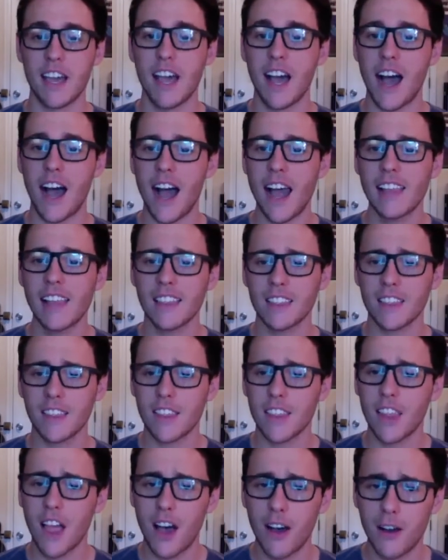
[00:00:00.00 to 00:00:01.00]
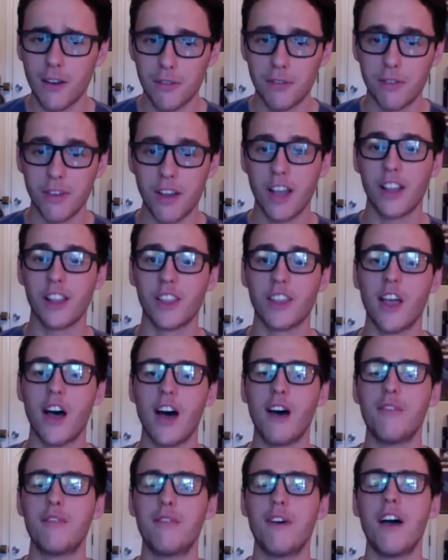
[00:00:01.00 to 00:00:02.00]
I love,
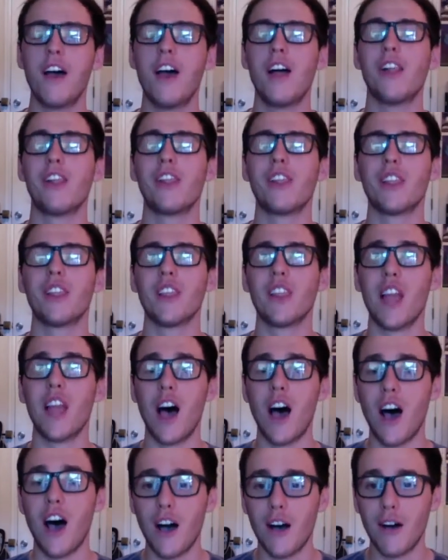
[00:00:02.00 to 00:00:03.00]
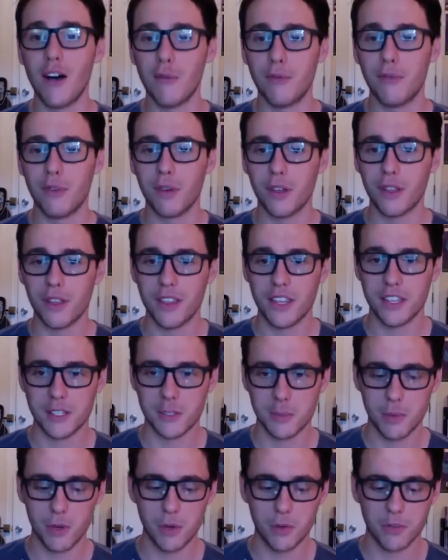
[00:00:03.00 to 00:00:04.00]
love, love this
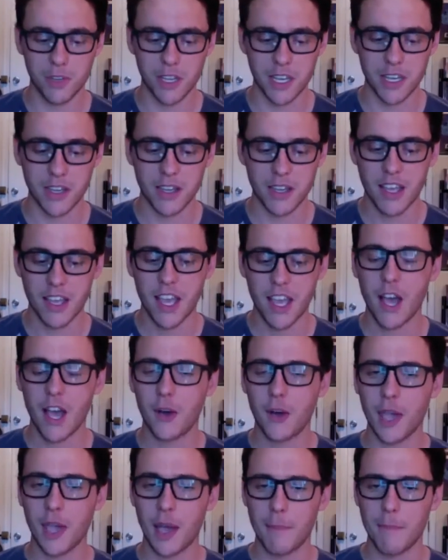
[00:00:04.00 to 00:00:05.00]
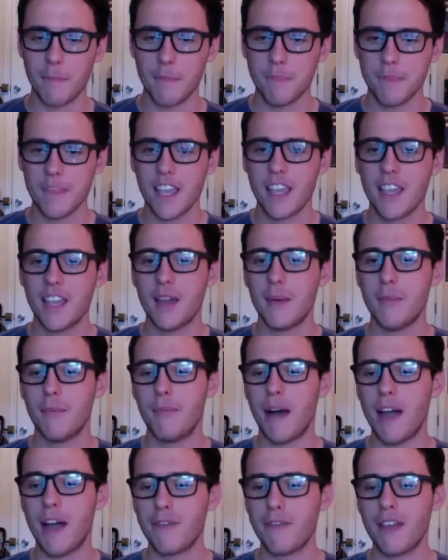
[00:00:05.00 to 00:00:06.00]
movie. Okay.
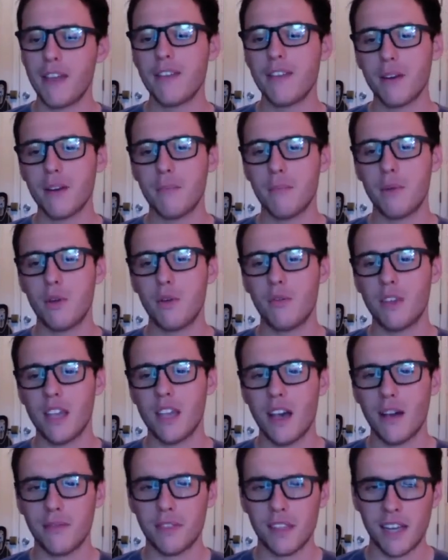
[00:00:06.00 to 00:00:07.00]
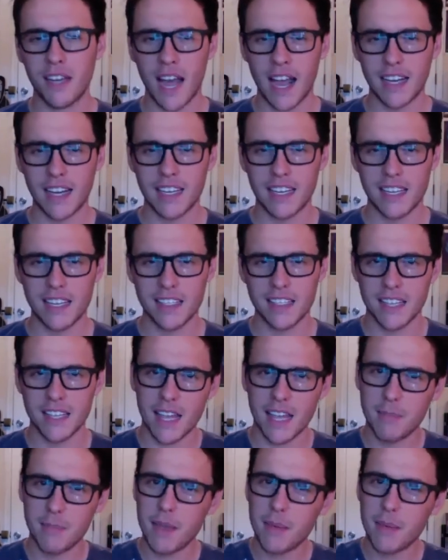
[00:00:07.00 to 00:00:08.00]
My favorite movie of the 90s,
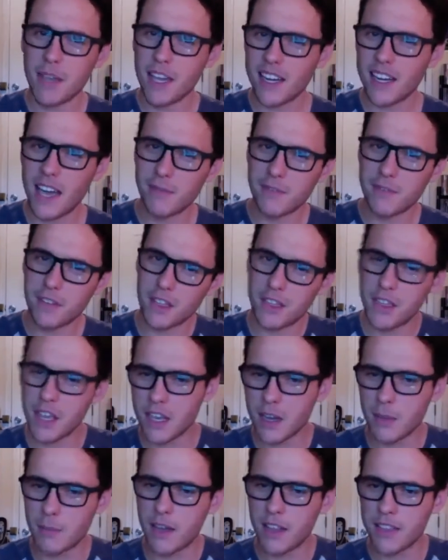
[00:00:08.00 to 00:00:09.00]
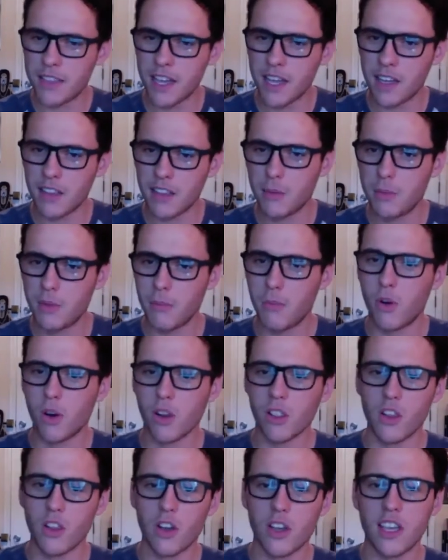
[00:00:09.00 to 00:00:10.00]
and maybe I'd have to think about that a little bit more,
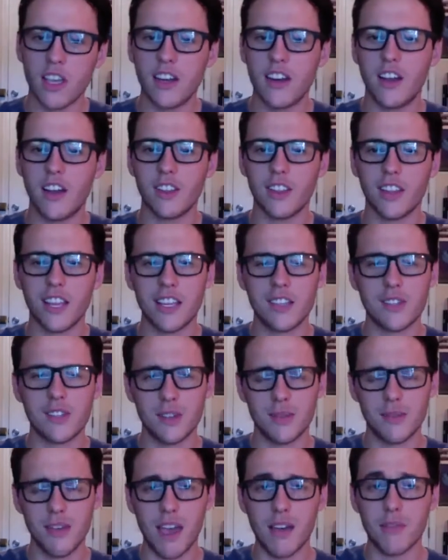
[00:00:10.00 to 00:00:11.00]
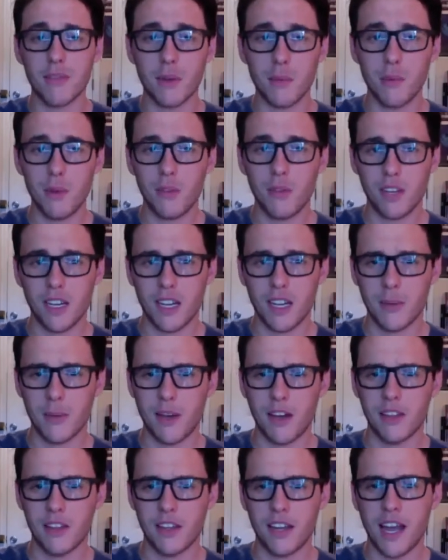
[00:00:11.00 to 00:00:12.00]
look at a list of every movie to come
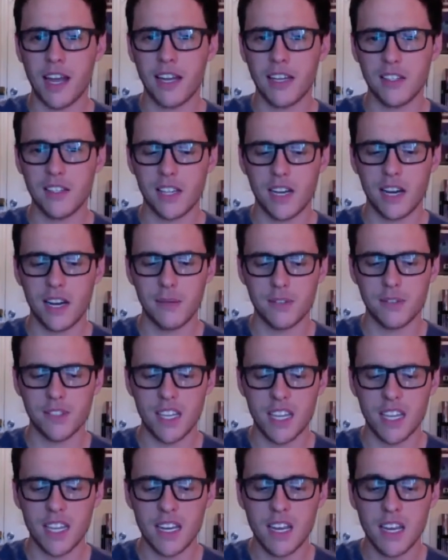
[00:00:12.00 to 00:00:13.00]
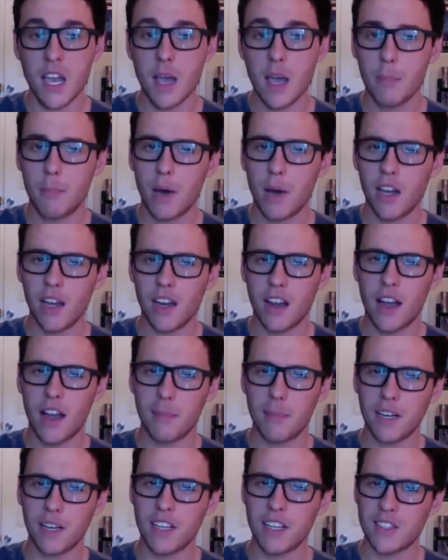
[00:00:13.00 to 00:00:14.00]
out in the 90s that I've seen, but
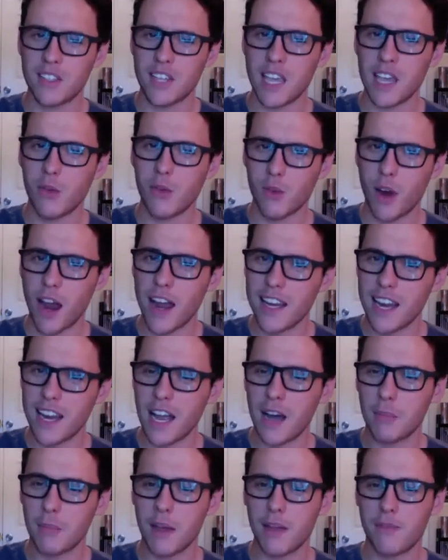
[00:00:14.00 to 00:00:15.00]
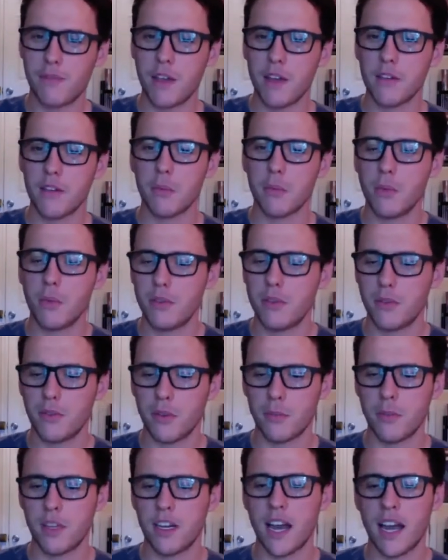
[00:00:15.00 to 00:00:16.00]
I'm going to say right now, my favorite movie
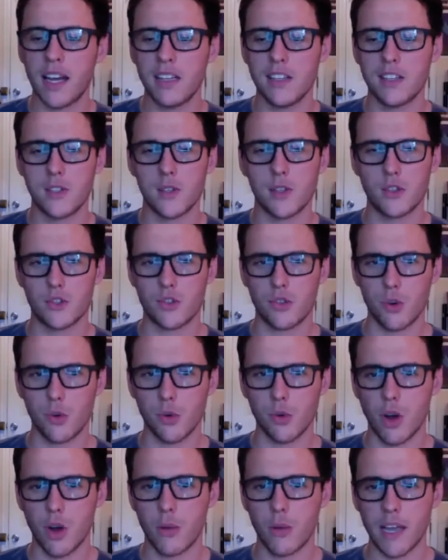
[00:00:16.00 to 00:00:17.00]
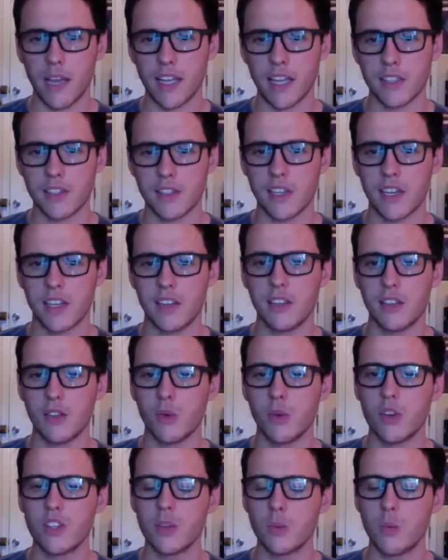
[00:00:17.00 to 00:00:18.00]
from the 90s is True Romance. And the
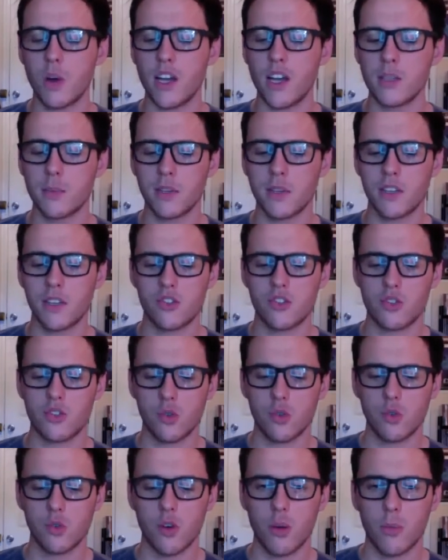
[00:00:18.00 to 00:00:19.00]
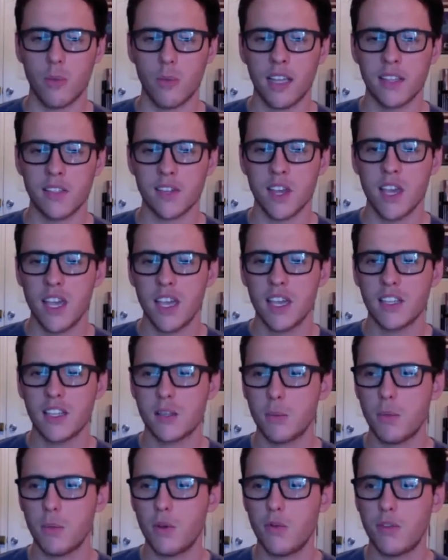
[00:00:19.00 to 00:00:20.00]
reason why is because True Romance is
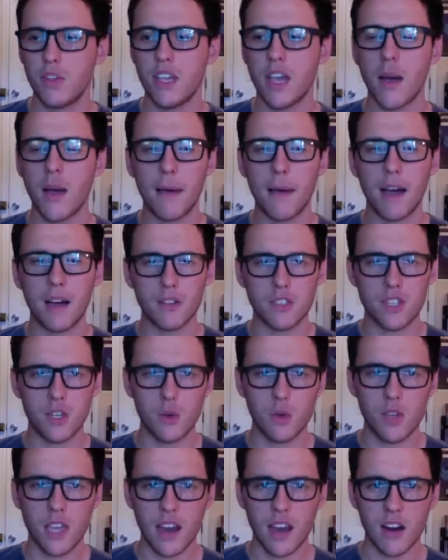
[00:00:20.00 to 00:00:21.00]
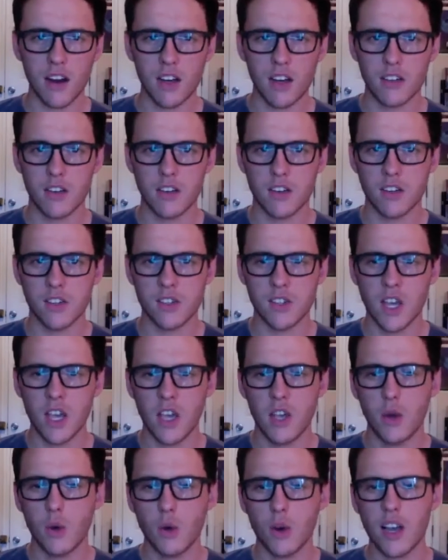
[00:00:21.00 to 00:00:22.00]
a movie about two characters
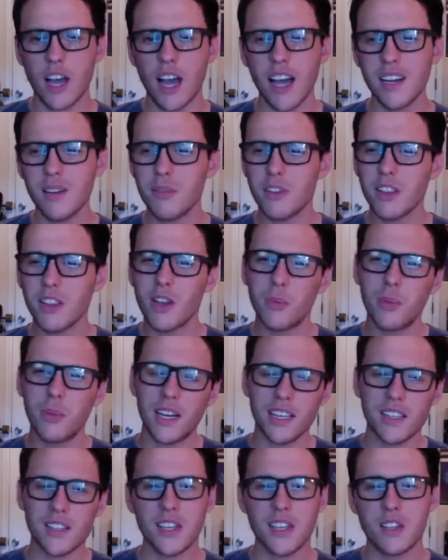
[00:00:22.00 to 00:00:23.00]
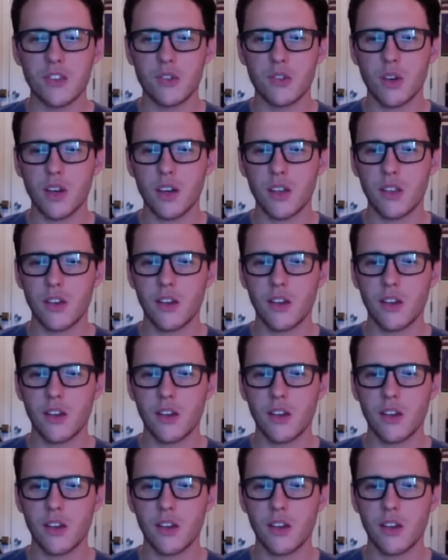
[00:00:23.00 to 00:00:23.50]
who are kind of a little bit eccentric.